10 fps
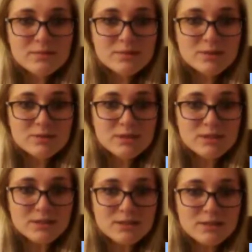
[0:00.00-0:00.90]
Which one
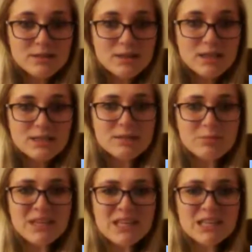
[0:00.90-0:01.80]
is it? Isn't
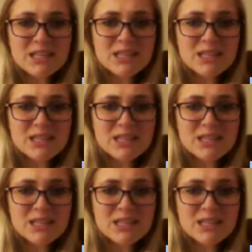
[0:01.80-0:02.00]
it B?